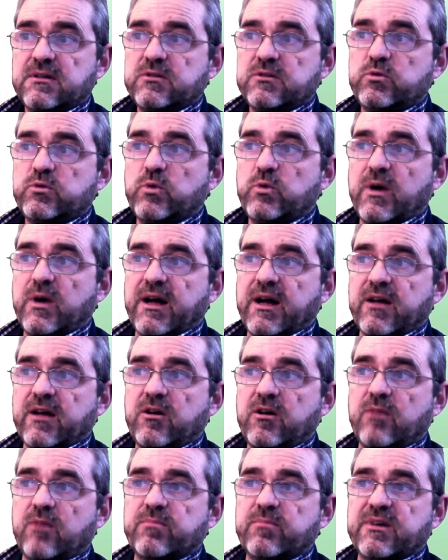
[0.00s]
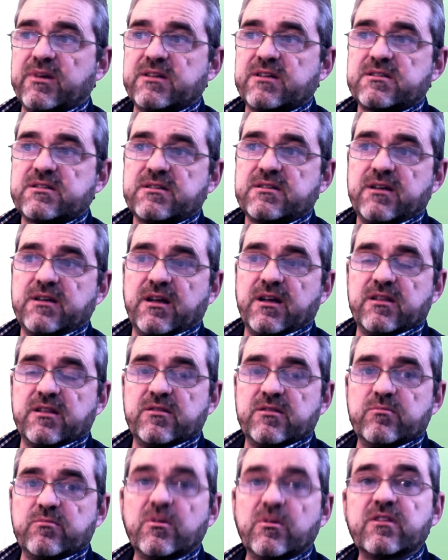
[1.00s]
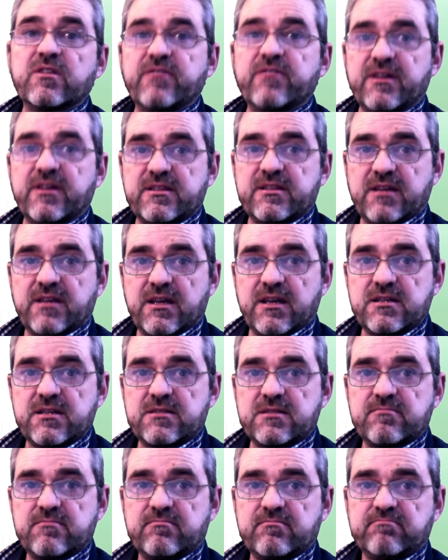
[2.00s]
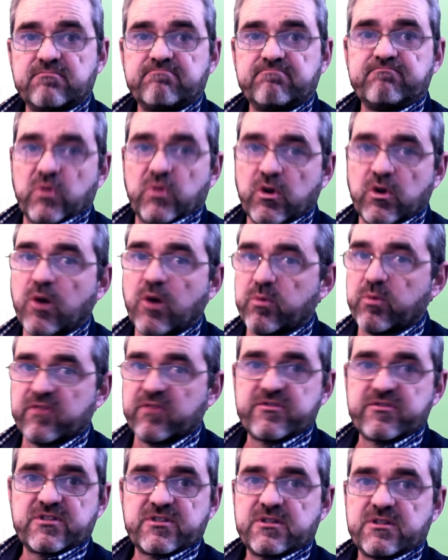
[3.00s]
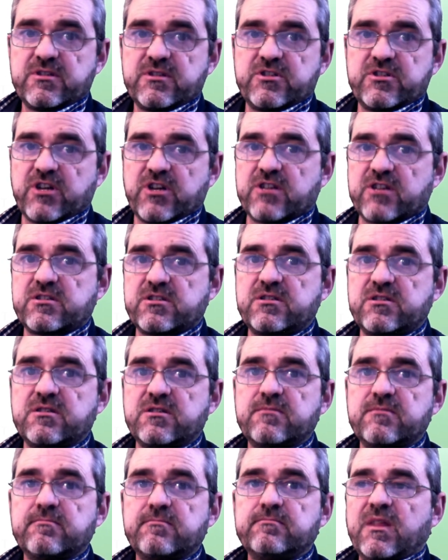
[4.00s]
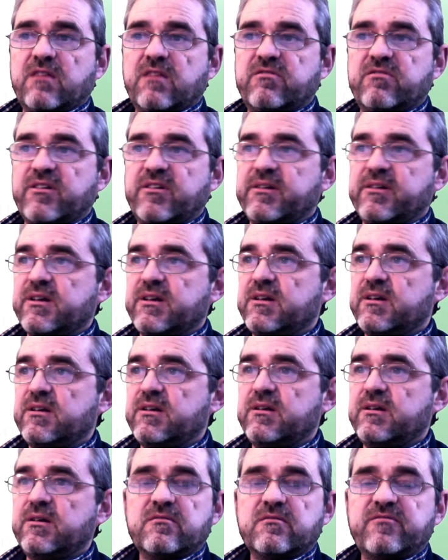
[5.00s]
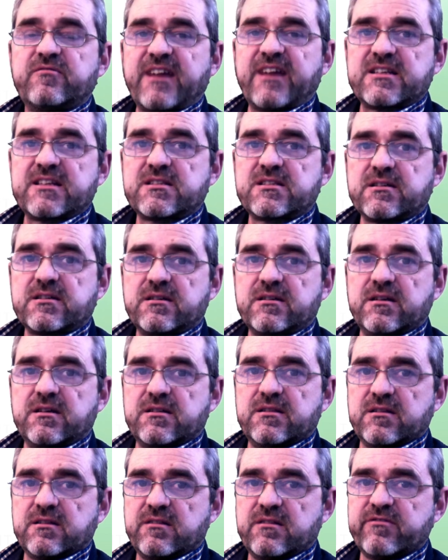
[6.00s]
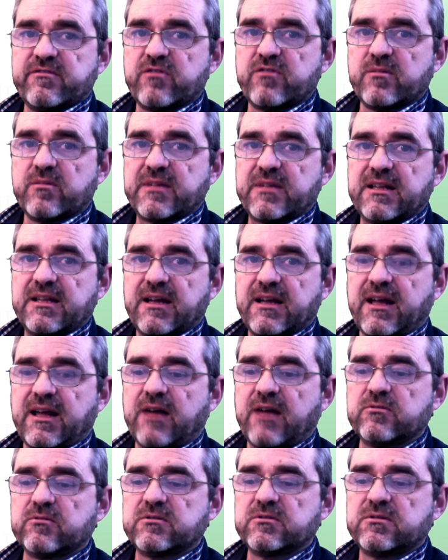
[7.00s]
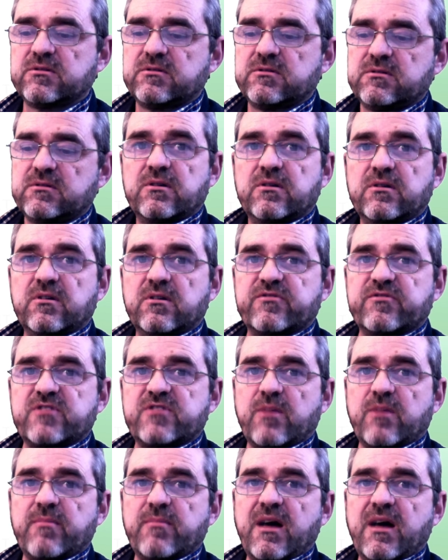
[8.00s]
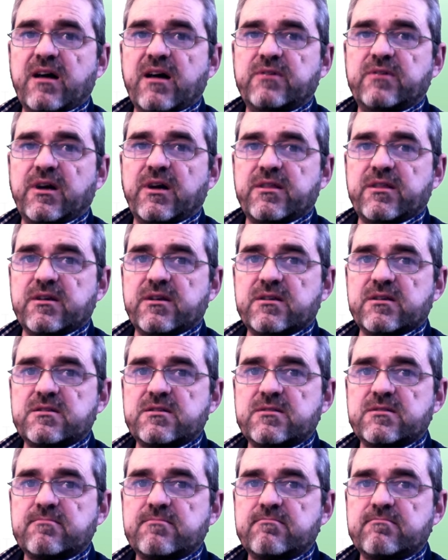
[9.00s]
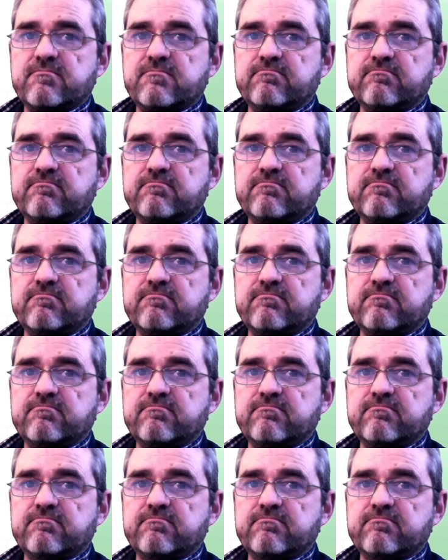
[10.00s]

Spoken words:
to a complex and multivariate case. No proofs, just a very fast and informal account of some ideas.